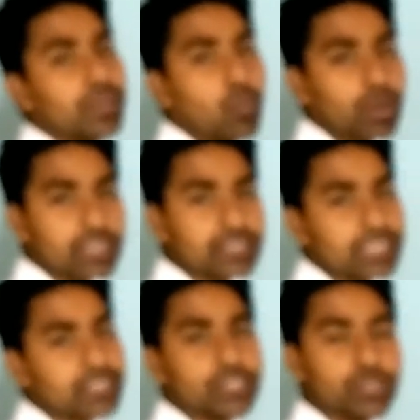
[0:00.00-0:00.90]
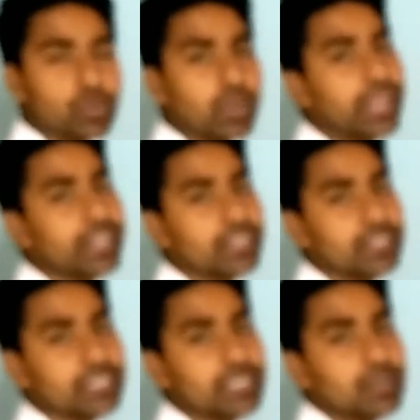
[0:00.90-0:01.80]
What is H? You know heat
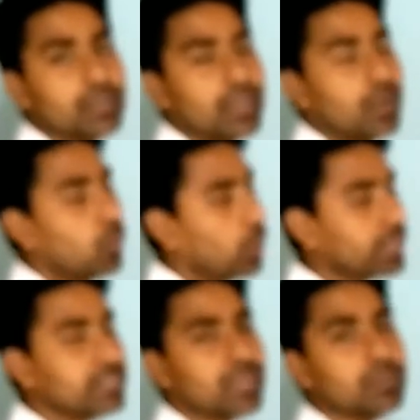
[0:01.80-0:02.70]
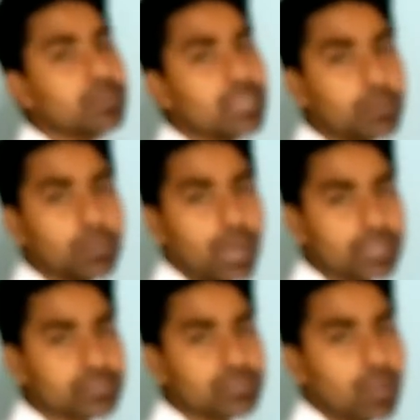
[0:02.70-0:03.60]
energy. What is M? The
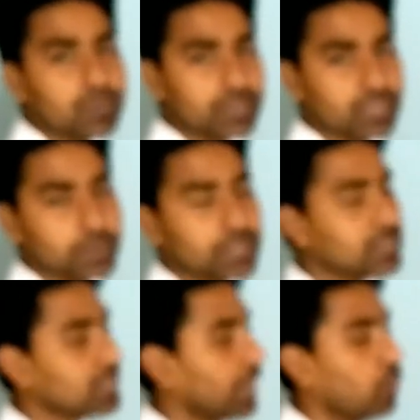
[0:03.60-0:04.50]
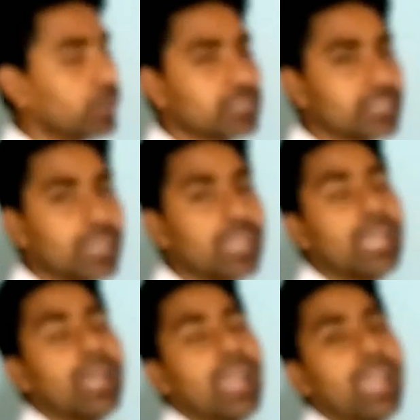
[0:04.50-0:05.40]
mass of the substance. And what is L?
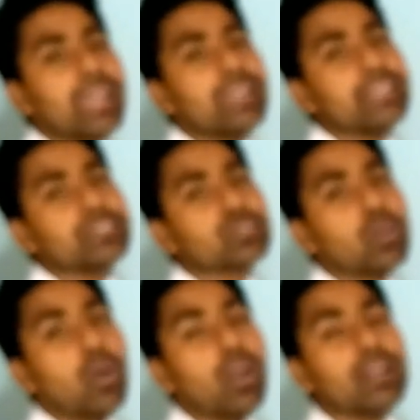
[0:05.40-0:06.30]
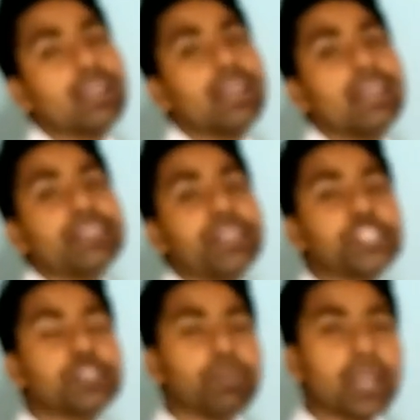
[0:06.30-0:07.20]
L is called the
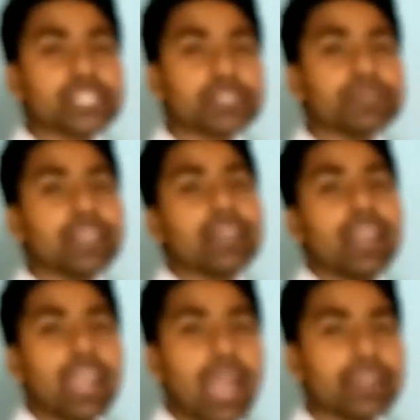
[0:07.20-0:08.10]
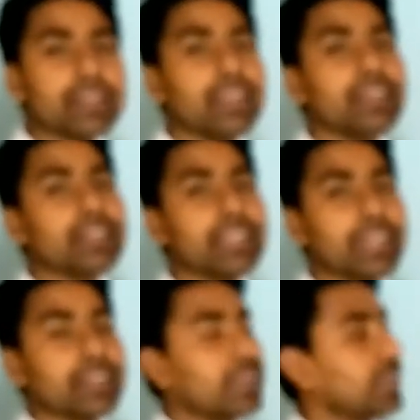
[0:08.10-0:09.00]
specific latent
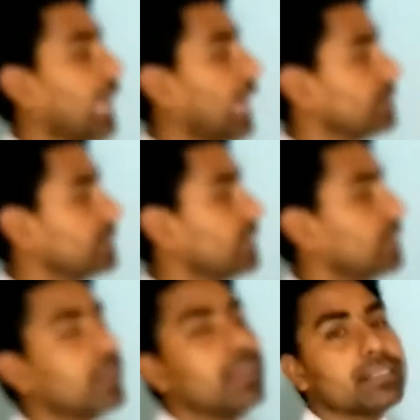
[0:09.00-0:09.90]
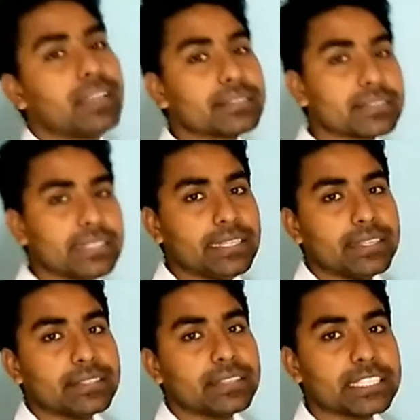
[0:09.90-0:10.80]
heat. As here the C,
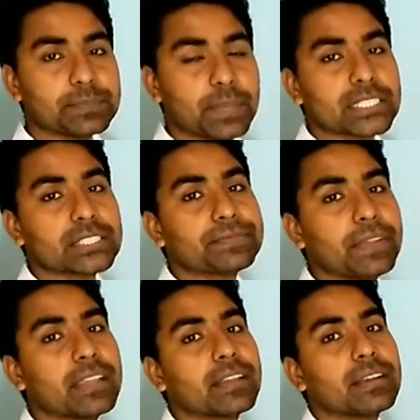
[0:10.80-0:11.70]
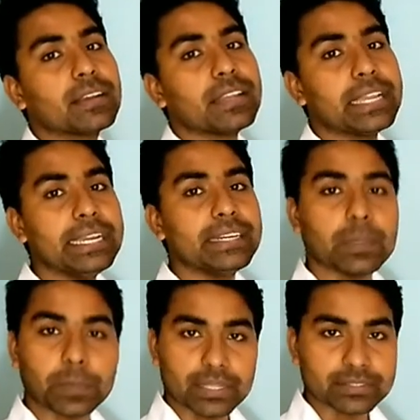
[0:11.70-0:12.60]
the specific heat
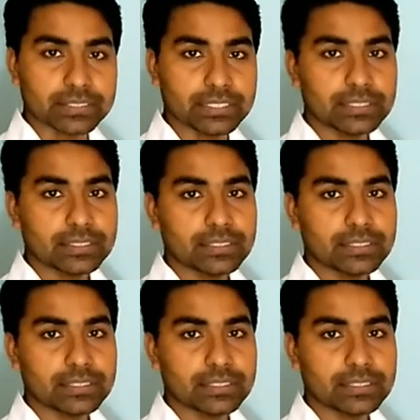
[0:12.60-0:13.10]
capacity.